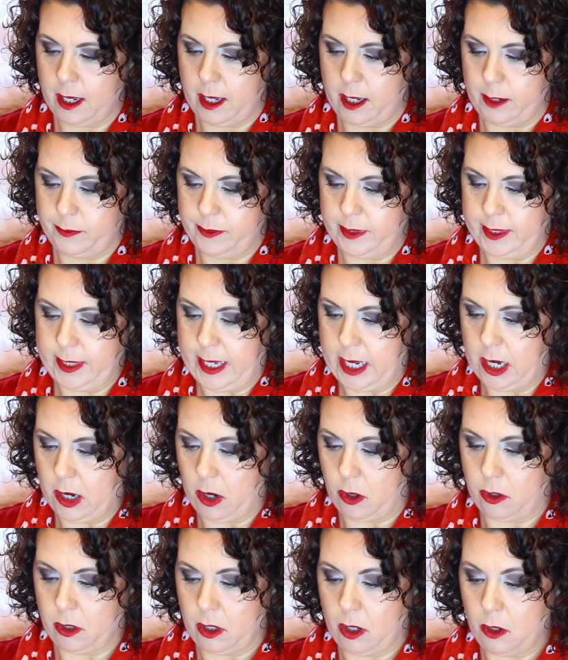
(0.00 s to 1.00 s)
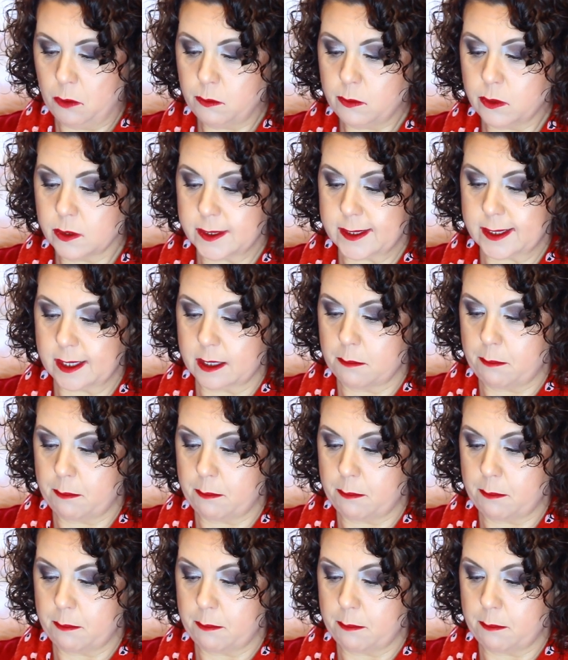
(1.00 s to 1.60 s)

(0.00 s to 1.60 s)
Um, they are almost